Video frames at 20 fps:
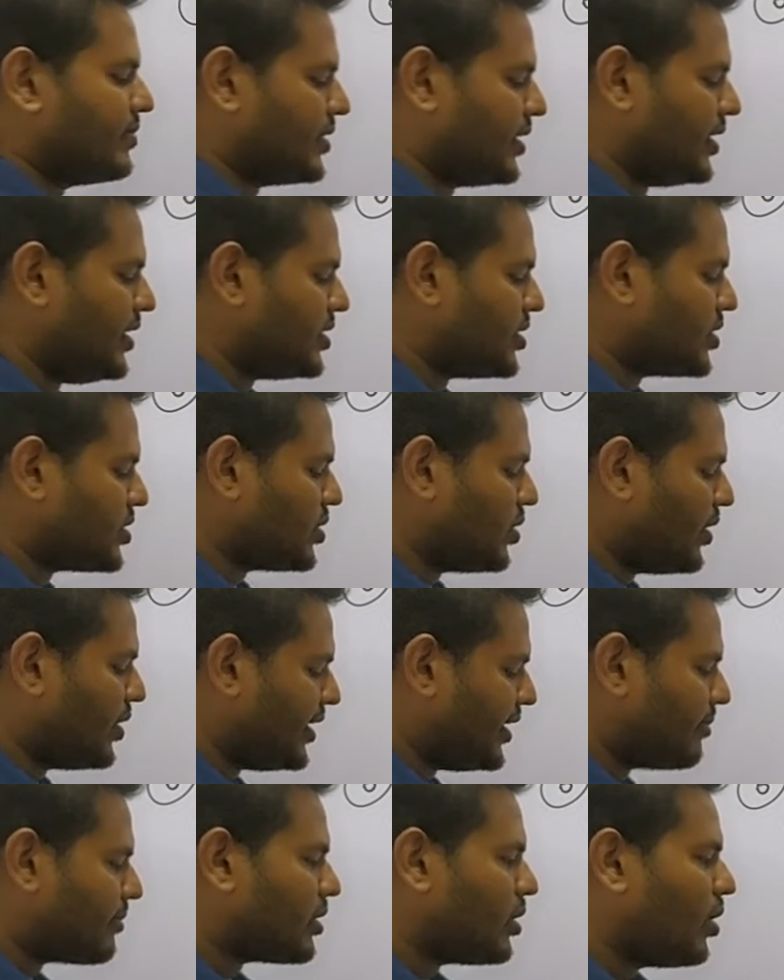Okay? So
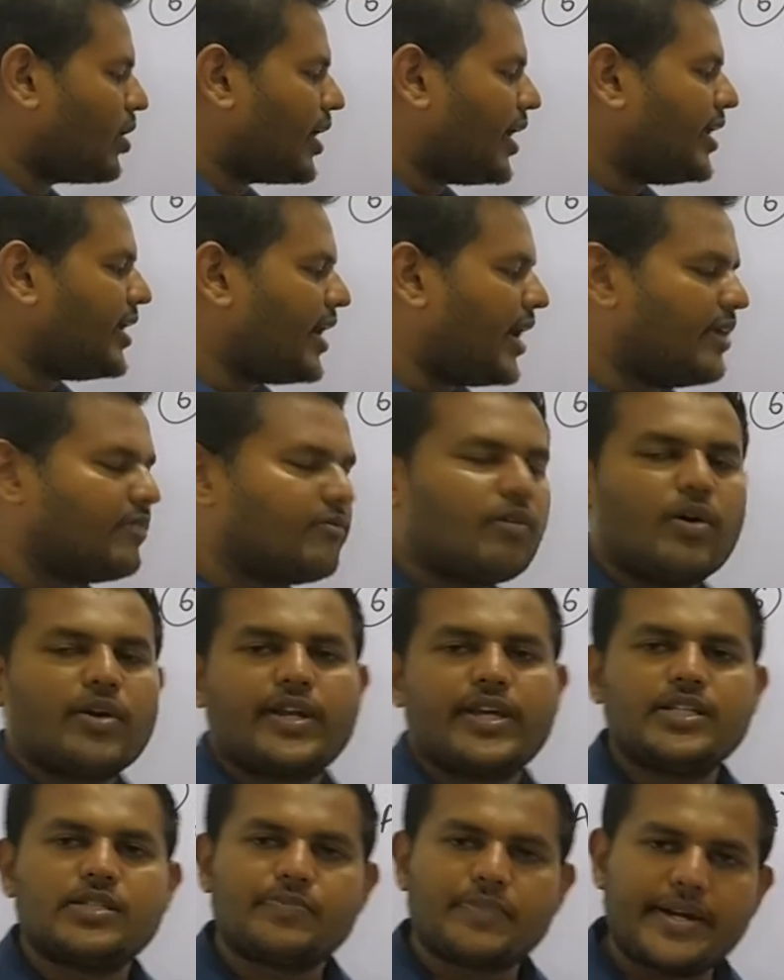sodium chloride and water
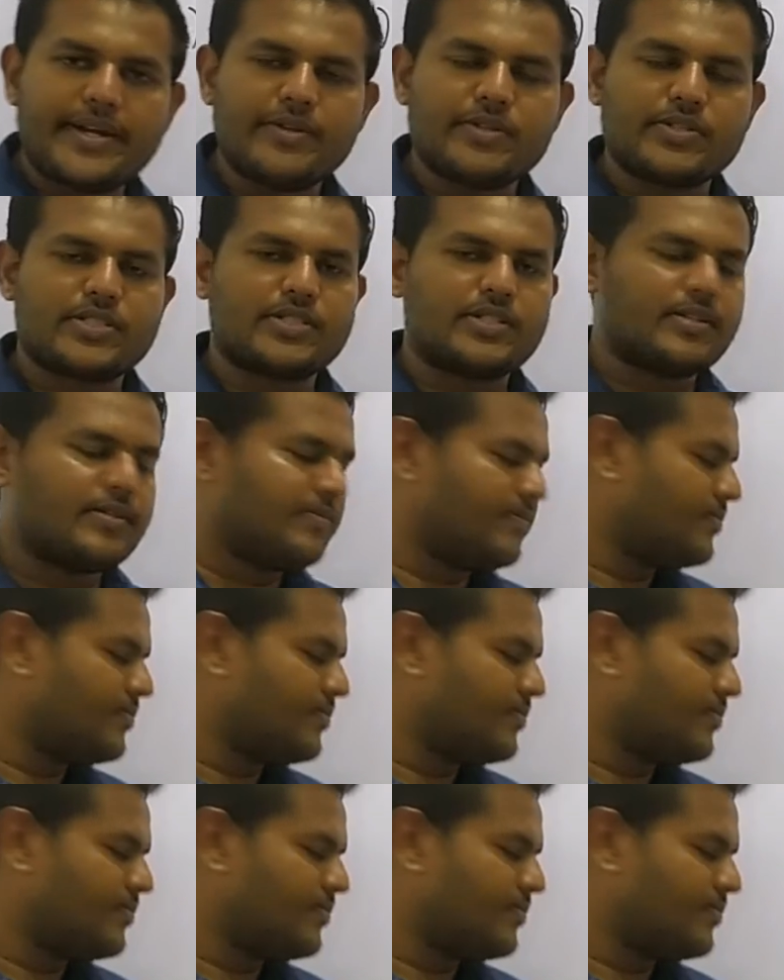is produced.